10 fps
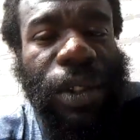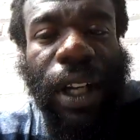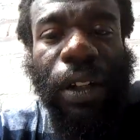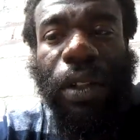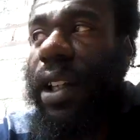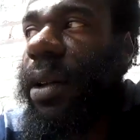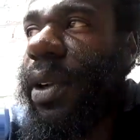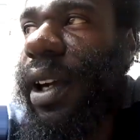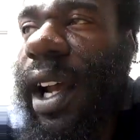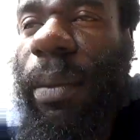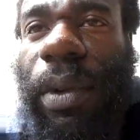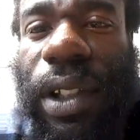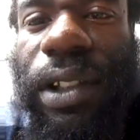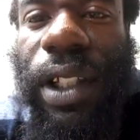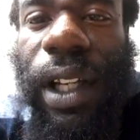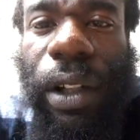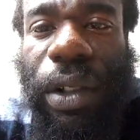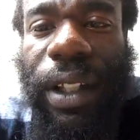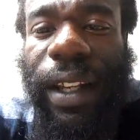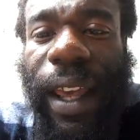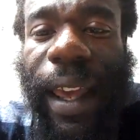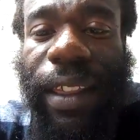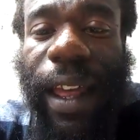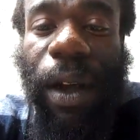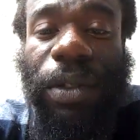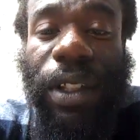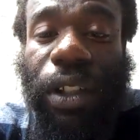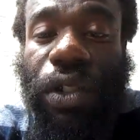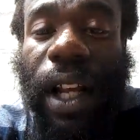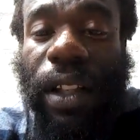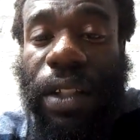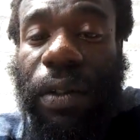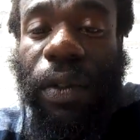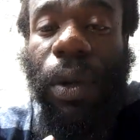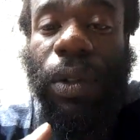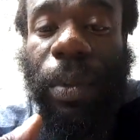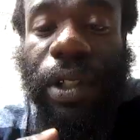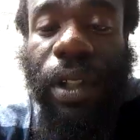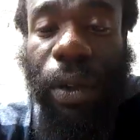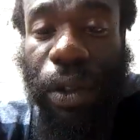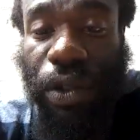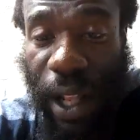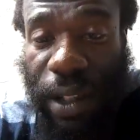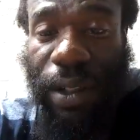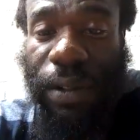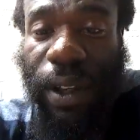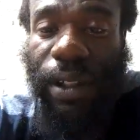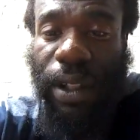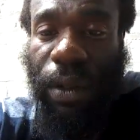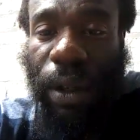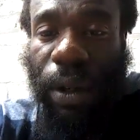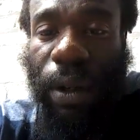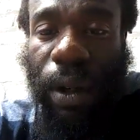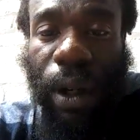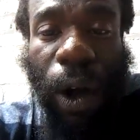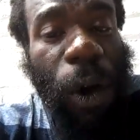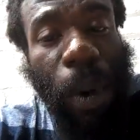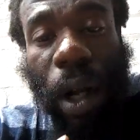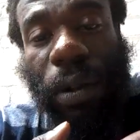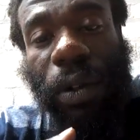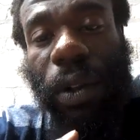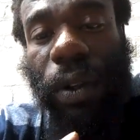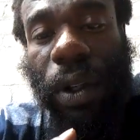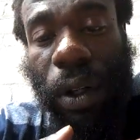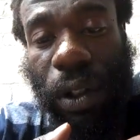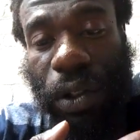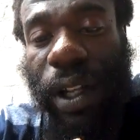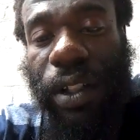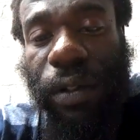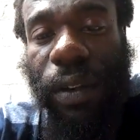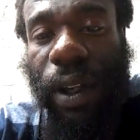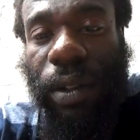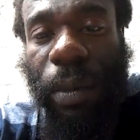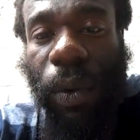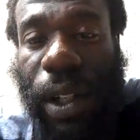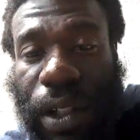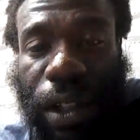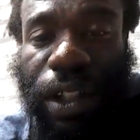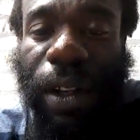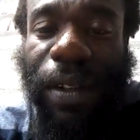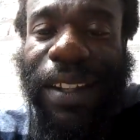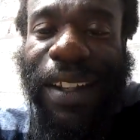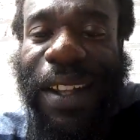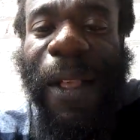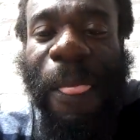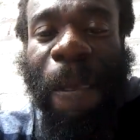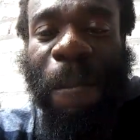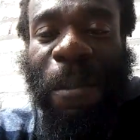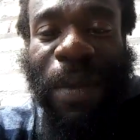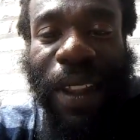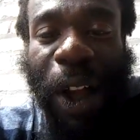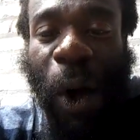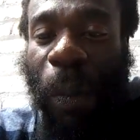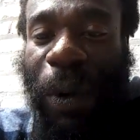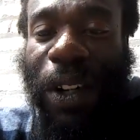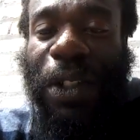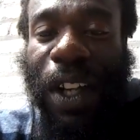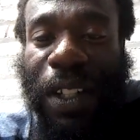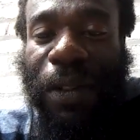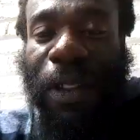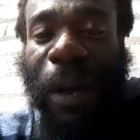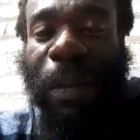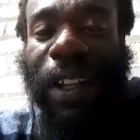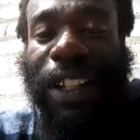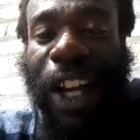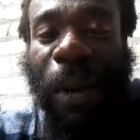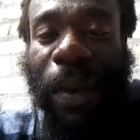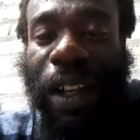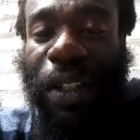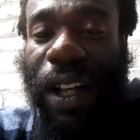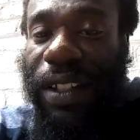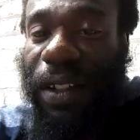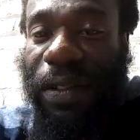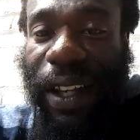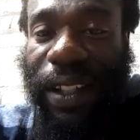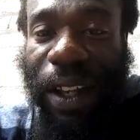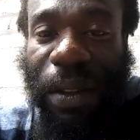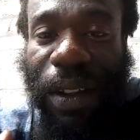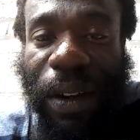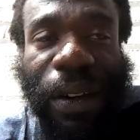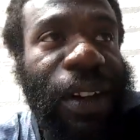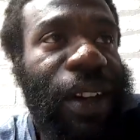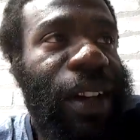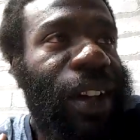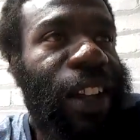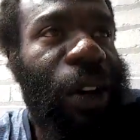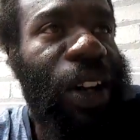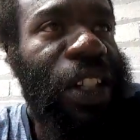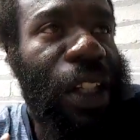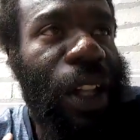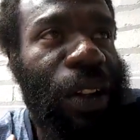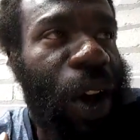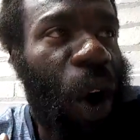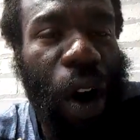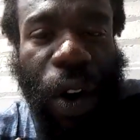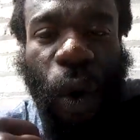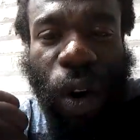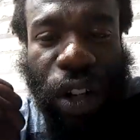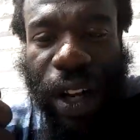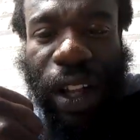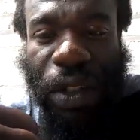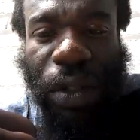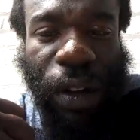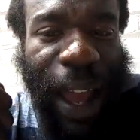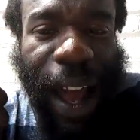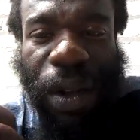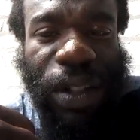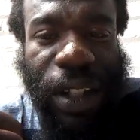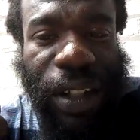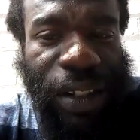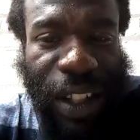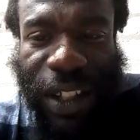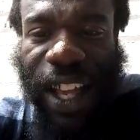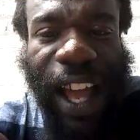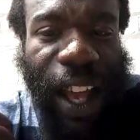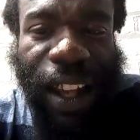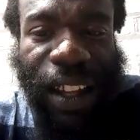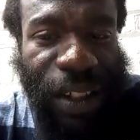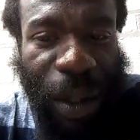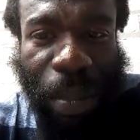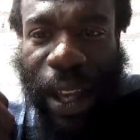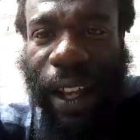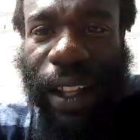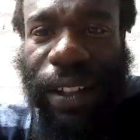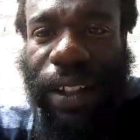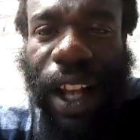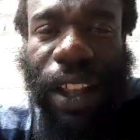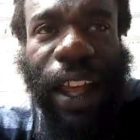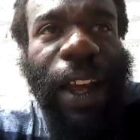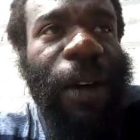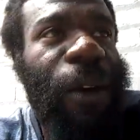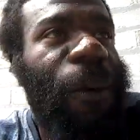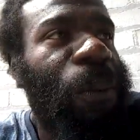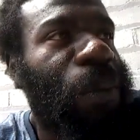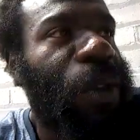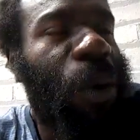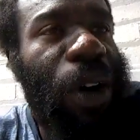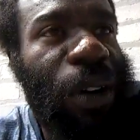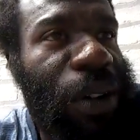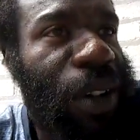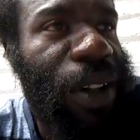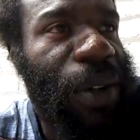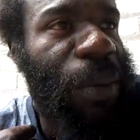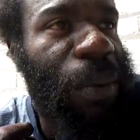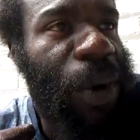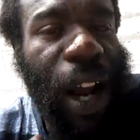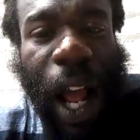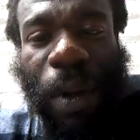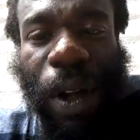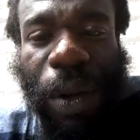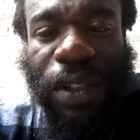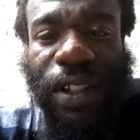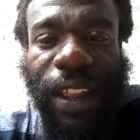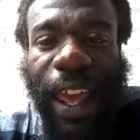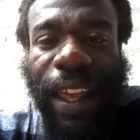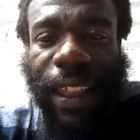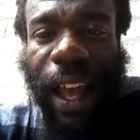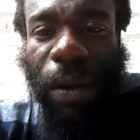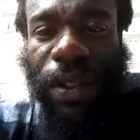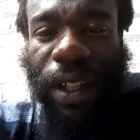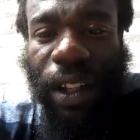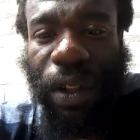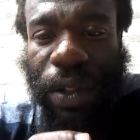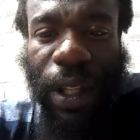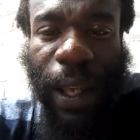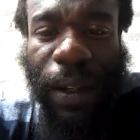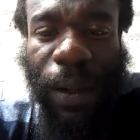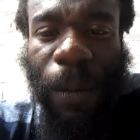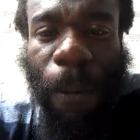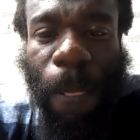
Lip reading: To understand the Merkaba is to understand the 8th house in astrology, for those particular astrology fans out there. I hope all of you are astrology fans. watching this channel. I hope you're an astrology fan. But to all my astrology fans out there that are into the hardcore astrology, you know, the houses and the signs and the planets and all of that, well, the Merkaba goes into the 8th house to understand it.